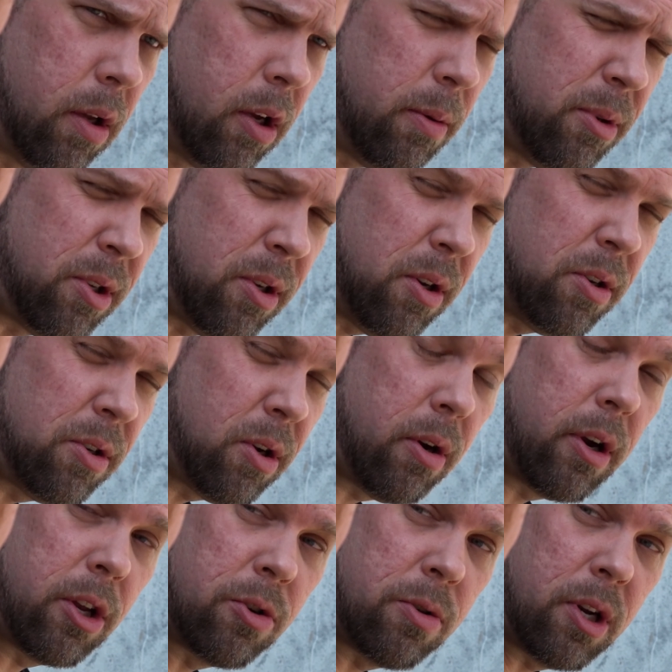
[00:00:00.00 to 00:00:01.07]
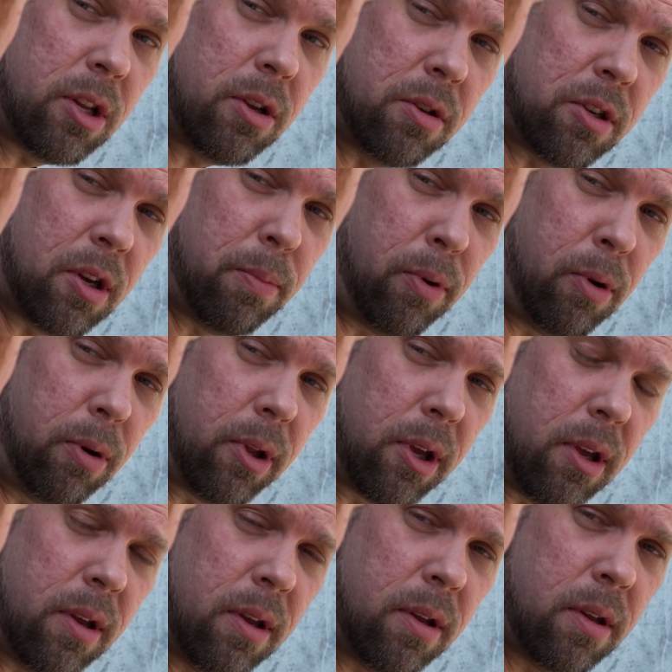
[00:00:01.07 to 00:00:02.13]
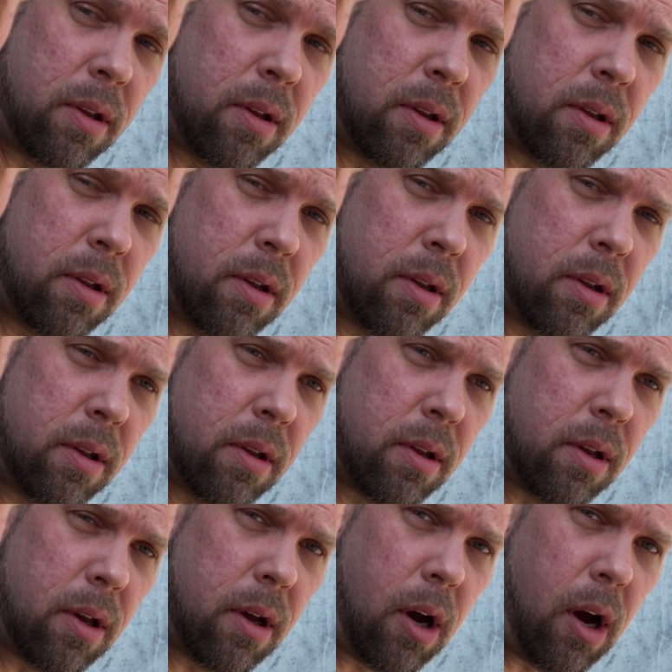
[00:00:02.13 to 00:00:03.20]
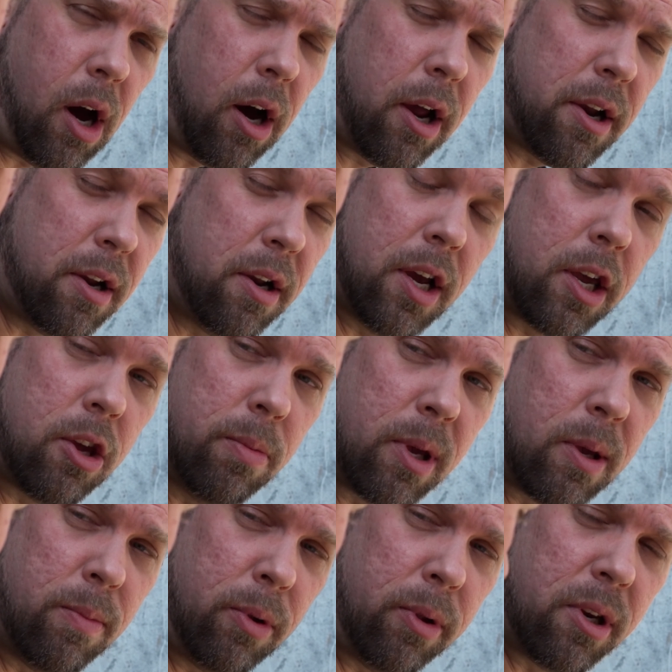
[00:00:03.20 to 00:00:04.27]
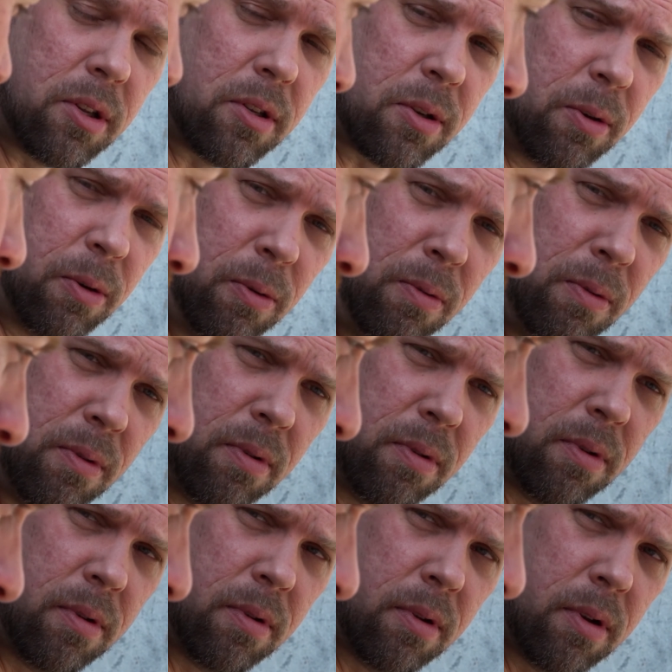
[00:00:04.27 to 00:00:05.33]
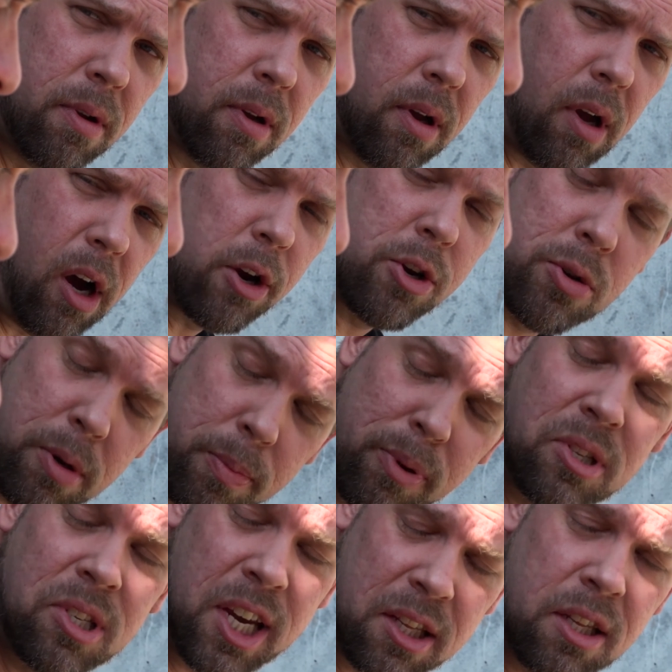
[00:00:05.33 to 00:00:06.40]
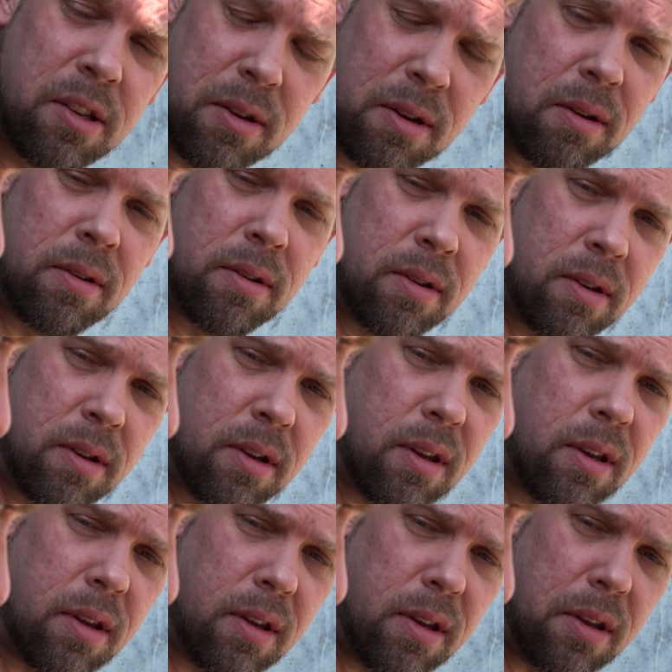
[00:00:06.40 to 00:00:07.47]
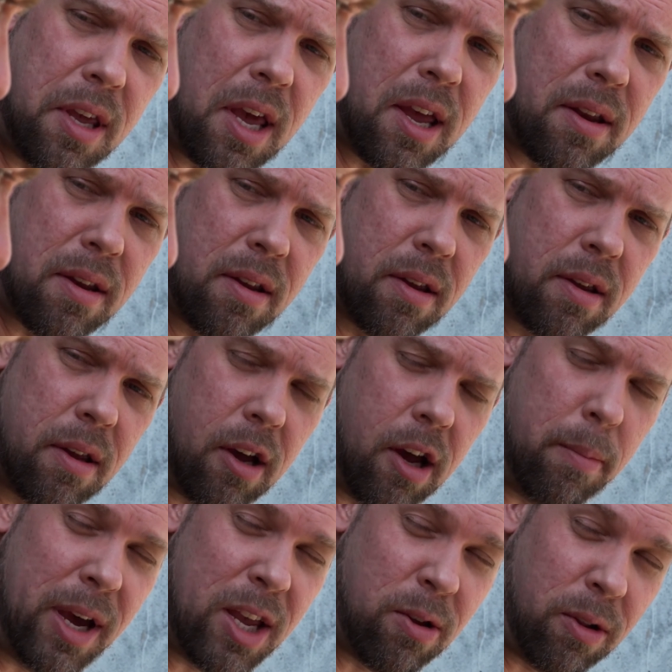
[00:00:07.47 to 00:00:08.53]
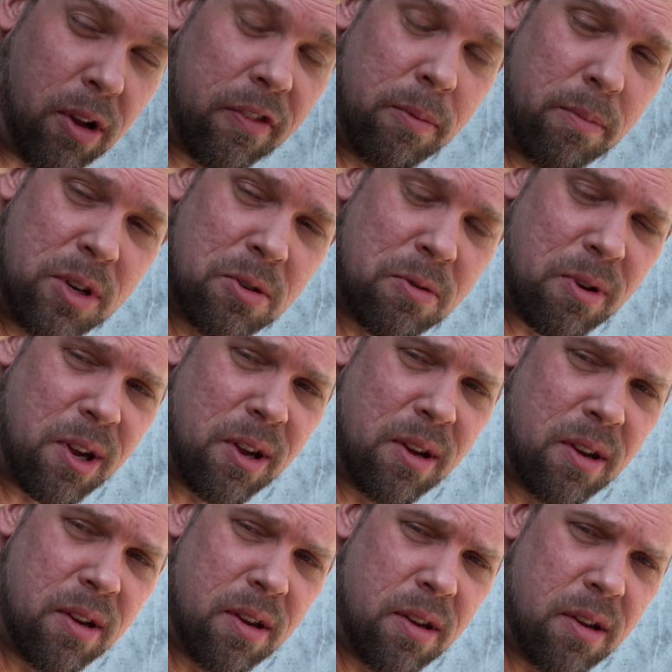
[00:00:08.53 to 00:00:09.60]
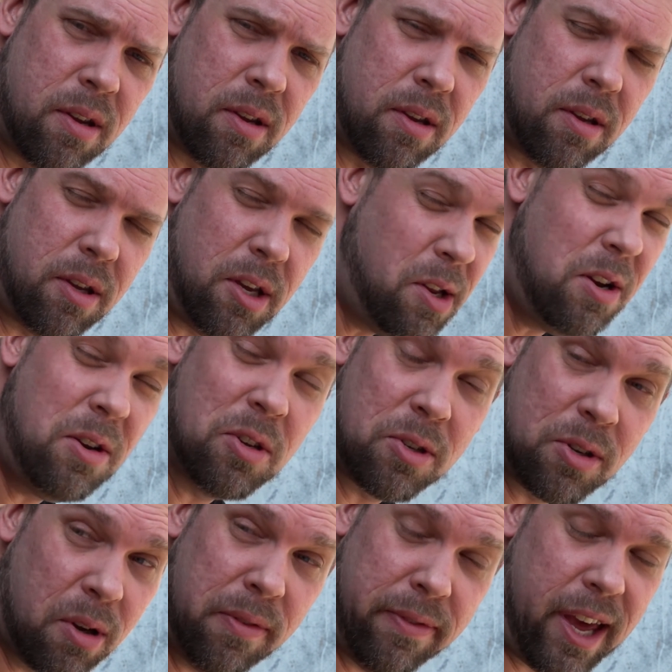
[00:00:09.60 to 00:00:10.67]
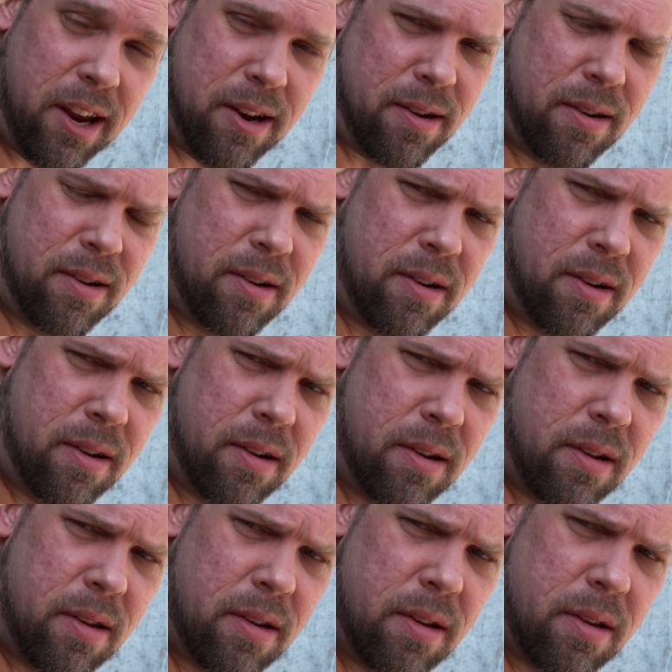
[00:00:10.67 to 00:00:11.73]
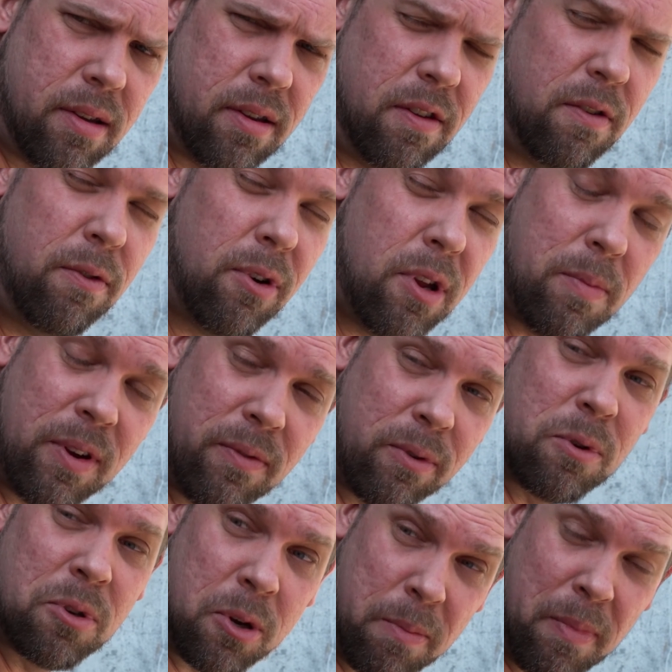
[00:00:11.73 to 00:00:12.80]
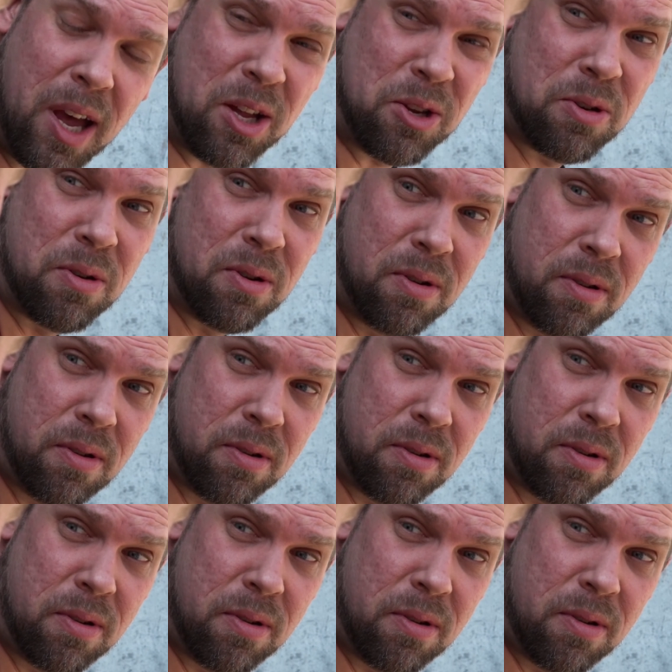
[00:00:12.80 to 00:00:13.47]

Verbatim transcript: I'm so sorry I treated you so poorly. I didn't know you were being bullied at school. I should have protected you. Yet, I made your life a misery. You didn't deserve that. You've already been through so much.